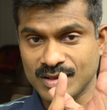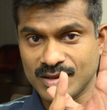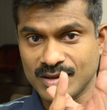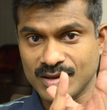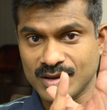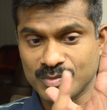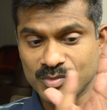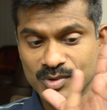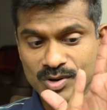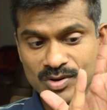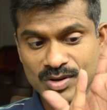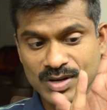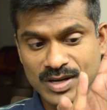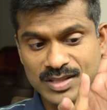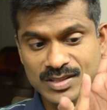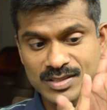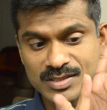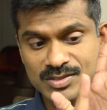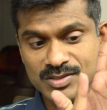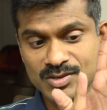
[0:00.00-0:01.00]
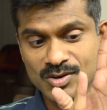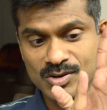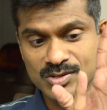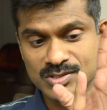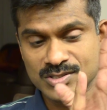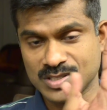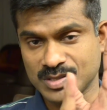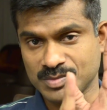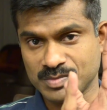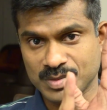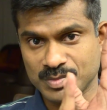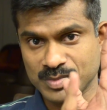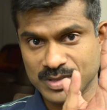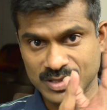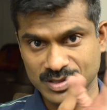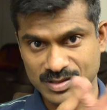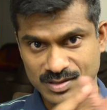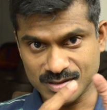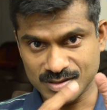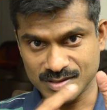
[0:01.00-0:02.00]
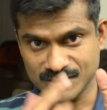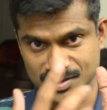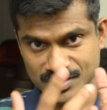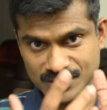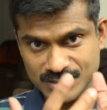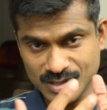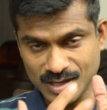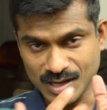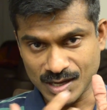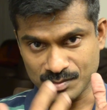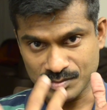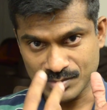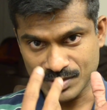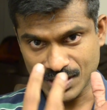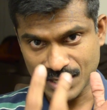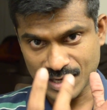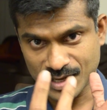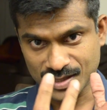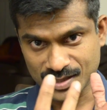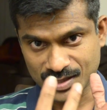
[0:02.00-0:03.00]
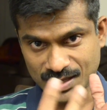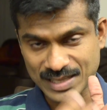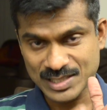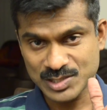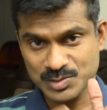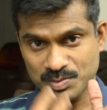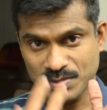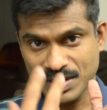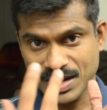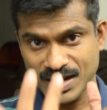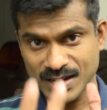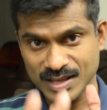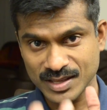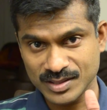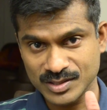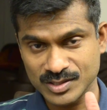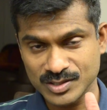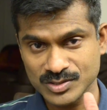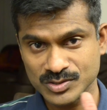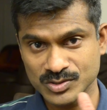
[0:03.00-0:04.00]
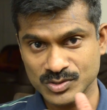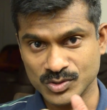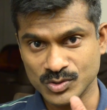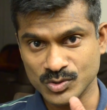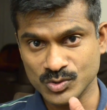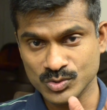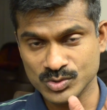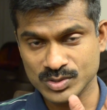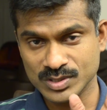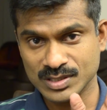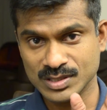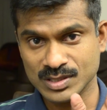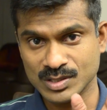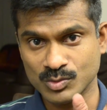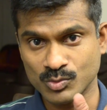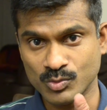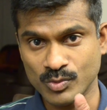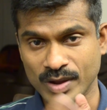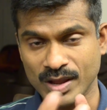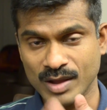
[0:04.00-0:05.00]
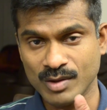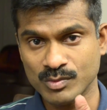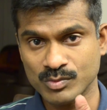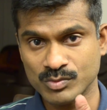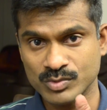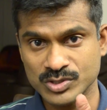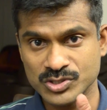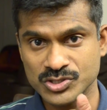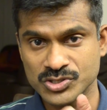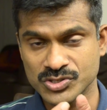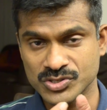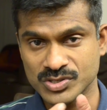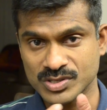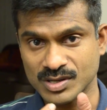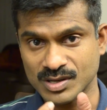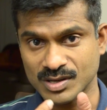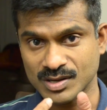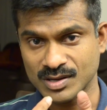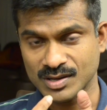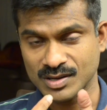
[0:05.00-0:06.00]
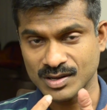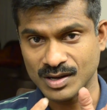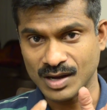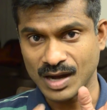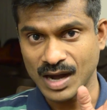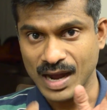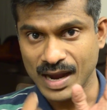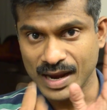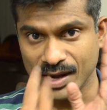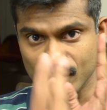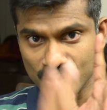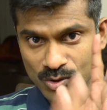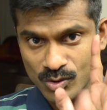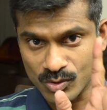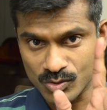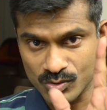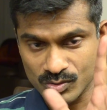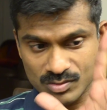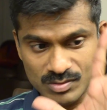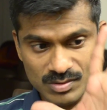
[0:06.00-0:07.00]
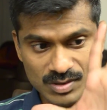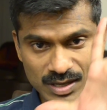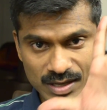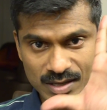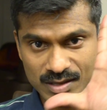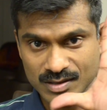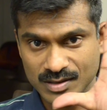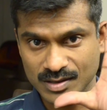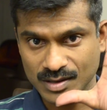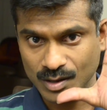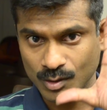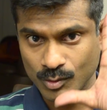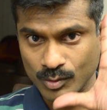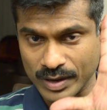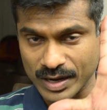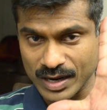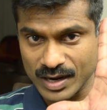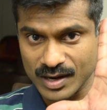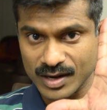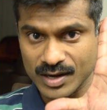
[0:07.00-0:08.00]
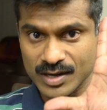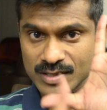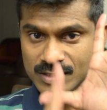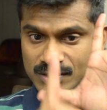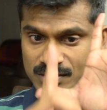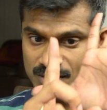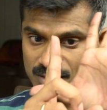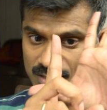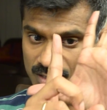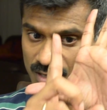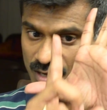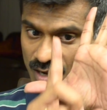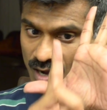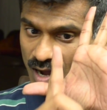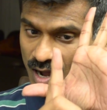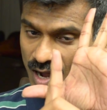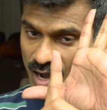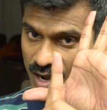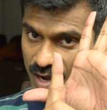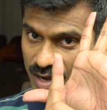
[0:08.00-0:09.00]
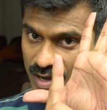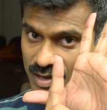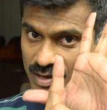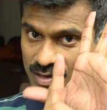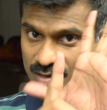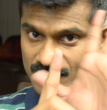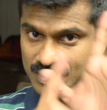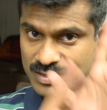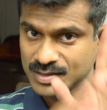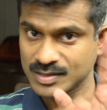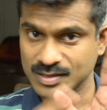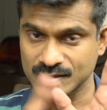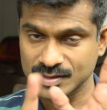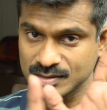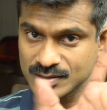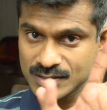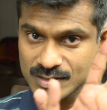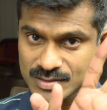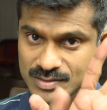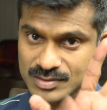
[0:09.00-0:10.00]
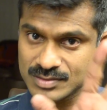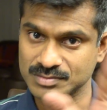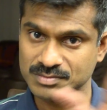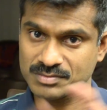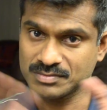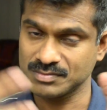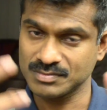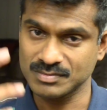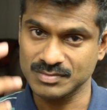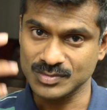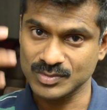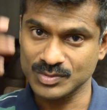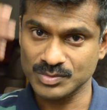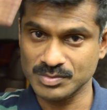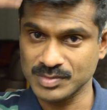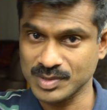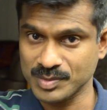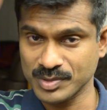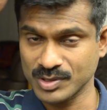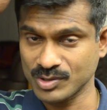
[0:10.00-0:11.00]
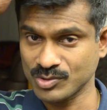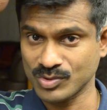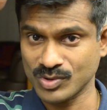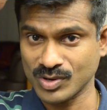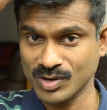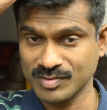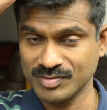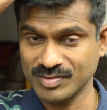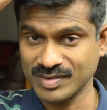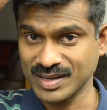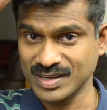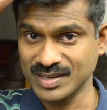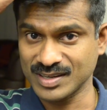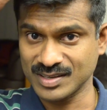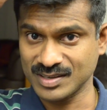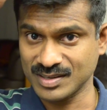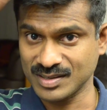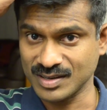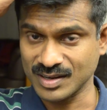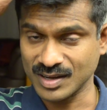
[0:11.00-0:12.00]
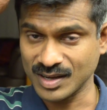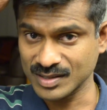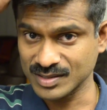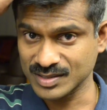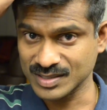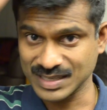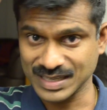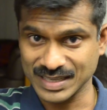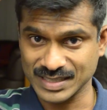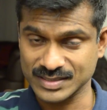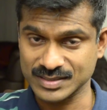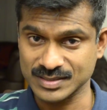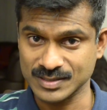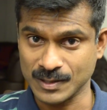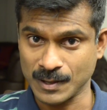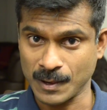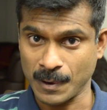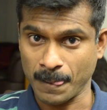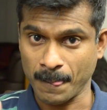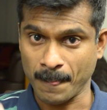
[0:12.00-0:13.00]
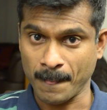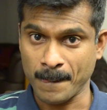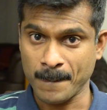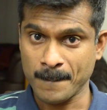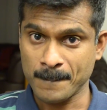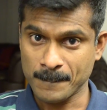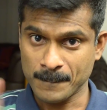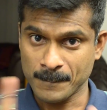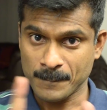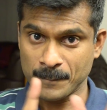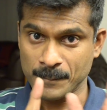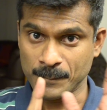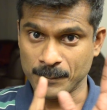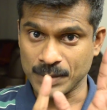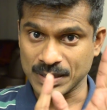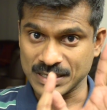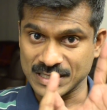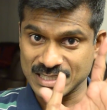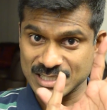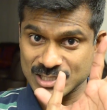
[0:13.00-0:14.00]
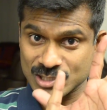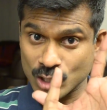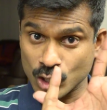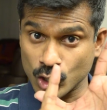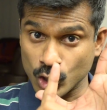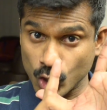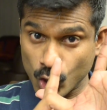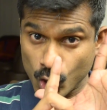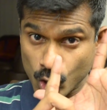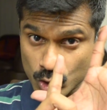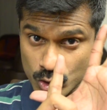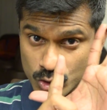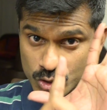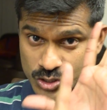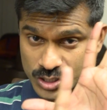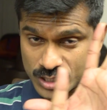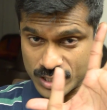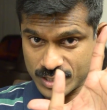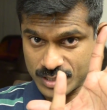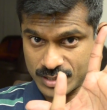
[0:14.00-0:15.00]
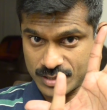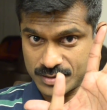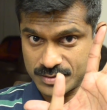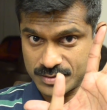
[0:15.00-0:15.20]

I'm not telling this concept. I mean, explaining this using the way which I know, like awareness, this maybe you will not find it in other texts, but this logic